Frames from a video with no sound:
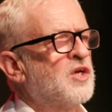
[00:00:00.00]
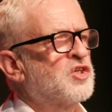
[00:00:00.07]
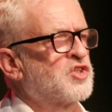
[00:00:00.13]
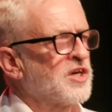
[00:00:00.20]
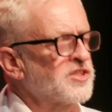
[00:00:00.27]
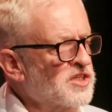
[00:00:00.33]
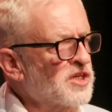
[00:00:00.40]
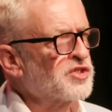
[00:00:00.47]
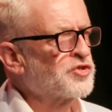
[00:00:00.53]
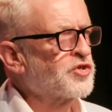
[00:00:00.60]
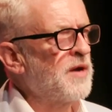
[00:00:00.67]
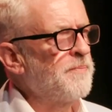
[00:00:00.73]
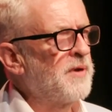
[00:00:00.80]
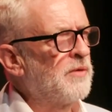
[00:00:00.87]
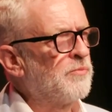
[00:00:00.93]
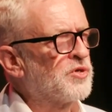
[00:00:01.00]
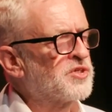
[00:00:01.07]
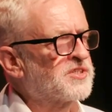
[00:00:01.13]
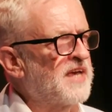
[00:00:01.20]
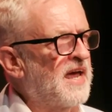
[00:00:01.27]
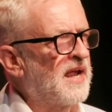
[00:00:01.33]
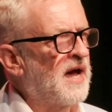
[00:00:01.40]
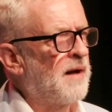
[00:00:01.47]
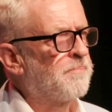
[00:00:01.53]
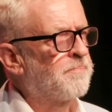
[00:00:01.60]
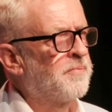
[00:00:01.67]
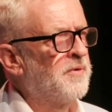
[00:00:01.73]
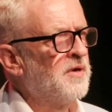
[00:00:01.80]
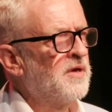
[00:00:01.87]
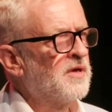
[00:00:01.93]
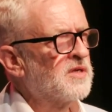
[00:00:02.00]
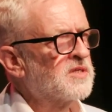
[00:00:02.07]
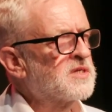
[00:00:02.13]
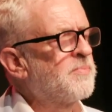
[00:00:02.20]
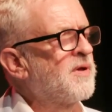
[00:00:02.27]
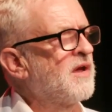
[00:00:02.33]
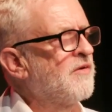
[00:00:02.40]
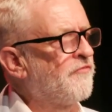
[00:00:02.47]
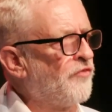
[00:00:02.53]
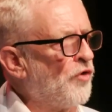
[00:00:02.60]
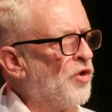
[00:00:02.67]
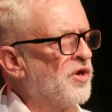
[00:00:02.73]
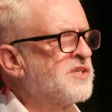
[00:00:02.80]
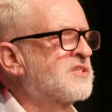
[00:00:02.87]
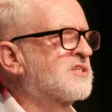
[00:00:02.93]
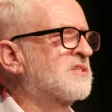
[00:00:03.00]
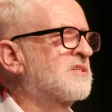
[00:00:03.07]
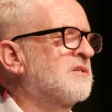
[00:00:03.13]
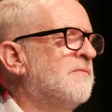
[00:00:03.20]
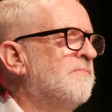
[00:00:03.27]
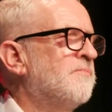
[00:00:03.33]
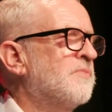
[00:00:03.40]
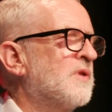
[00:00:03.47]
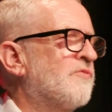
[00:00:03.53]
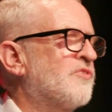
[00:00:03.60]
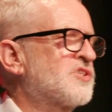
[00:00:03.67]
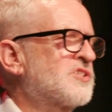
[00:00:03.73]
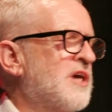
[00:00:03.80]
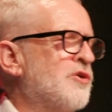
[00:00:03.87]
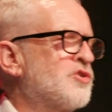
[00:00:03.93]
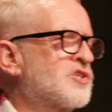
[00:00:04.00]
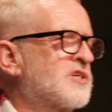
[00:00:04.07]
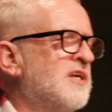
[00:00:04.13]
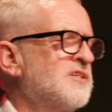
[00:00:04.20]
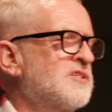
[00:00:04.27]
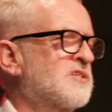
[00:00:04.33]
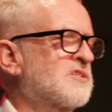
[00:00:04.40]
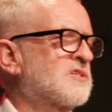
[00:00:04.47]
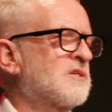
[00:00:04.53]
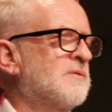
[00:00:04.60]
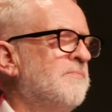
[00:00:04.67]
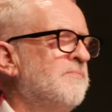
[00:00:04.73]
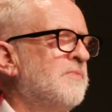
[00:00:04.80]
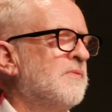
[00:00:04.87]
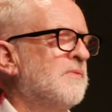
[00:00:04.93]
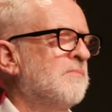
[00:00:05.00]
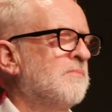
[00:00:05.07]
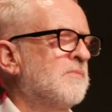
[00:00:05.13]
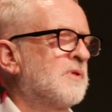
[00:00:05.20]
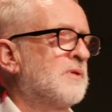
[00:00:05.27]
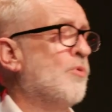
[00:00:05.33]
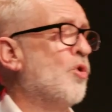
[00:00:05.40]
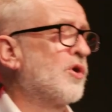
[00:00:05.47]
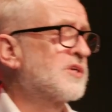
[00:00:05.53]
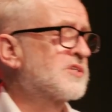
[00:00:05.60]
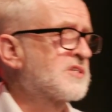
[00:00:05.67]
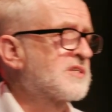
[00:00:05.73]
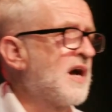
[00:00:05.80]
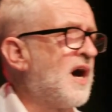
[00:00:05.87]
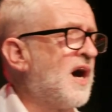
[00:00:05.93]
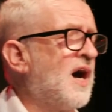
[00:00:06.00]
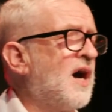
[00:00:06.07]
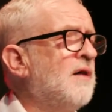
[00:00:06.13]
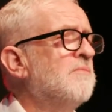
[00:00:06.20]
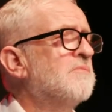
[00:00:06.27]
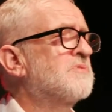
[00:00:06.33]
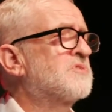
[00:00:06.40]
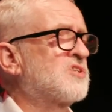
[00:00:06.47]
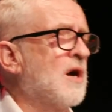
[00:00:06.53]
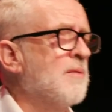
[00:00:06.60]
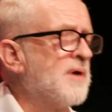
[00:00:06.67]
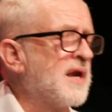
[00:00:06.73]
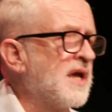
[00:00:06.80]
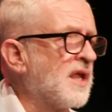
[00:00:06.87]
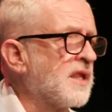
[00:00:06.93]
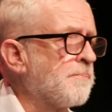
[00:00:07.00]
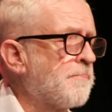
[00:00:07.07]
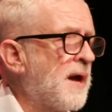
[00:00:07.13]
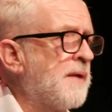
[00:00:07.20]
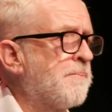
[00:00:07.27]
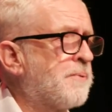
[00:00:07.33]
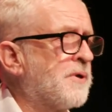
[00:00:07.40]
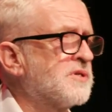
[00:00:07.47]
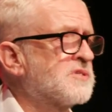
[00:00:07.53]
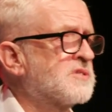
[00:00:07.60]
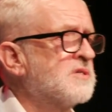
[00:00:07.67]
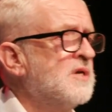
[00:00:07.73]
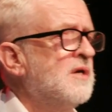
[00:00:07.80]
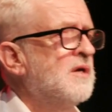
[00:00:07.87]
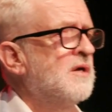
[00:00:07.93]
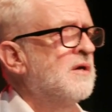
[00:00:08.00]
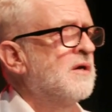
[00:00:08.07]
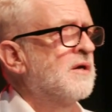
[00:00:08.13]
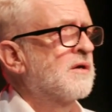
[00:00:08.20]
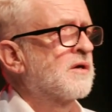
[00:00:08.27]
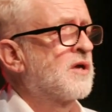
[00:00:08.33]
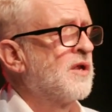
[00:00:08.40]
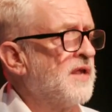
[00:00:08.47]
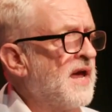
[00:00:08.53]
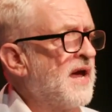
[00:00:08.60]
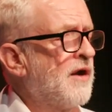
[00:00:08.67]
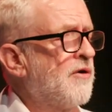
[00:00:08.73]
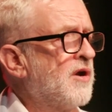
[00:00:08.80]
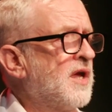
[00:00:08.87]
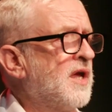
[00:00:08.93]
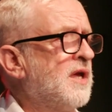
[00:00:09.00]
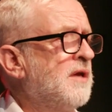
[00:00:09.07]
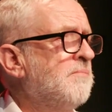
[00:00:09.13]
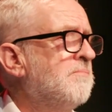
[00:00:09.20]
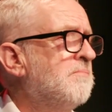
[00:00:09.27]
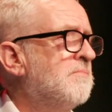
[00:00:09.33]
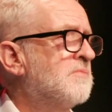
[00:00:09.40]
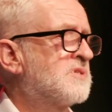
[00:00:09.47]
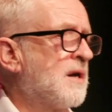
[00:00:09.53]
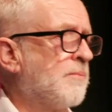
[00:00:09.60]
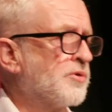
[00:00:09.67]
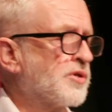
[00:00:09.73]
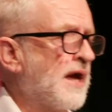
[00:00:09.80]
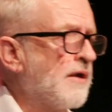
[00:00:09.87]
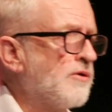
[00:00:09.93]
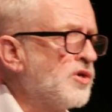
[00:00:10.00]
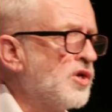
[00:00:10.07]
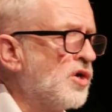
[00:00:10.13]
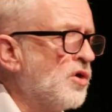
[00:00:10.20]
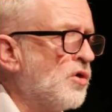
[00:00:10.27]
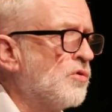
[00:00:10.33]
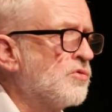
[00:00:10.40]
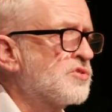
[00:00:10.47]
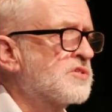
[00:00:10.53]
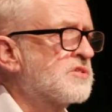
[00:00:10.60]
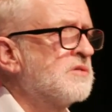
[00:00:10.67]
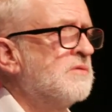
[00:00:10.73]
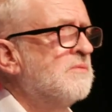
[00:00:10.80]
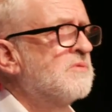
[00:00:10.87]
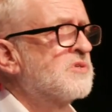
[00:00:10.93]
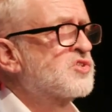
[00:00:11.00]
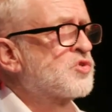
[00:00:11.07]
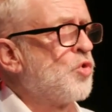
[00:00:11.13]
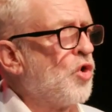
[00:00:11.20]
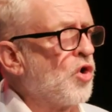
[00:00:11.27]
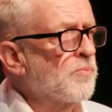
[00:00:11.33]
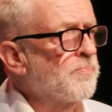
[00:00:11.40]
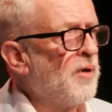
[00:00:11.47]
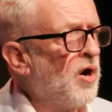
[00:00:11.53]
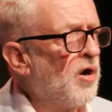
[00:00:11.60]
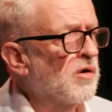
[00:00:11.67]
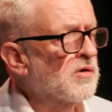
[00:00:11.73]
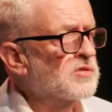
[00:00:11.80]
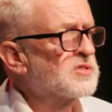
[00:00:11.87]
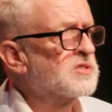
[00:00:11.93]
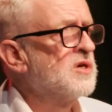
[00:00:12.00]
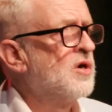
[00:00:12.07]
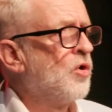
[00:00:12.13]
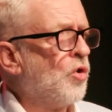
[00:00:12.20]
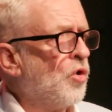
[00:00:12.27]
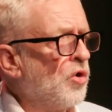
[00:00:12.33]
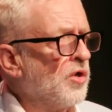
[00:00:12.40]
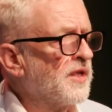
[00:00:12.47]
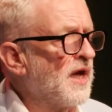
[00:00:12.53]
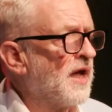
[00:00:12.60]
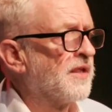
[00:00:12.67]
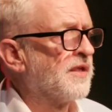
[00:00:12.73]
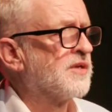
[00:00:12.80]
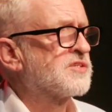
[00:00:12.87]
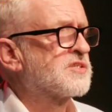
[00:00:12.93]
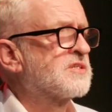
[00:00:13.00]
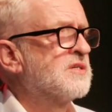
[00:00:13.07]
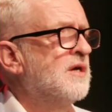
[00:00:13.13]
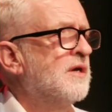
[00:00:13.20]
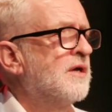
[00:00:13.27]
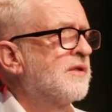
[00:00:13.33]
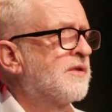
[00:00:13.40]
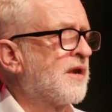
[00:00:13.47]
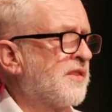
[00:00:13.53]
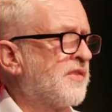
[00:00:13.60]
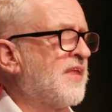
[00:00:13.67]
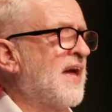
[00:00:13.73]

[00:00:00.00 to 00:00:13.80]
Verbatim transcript: Just as Tribune was set up to be a voice for socialists, the Morning Star, so many other papers, Canary, Double Down News, Skwawkbox, all the others that are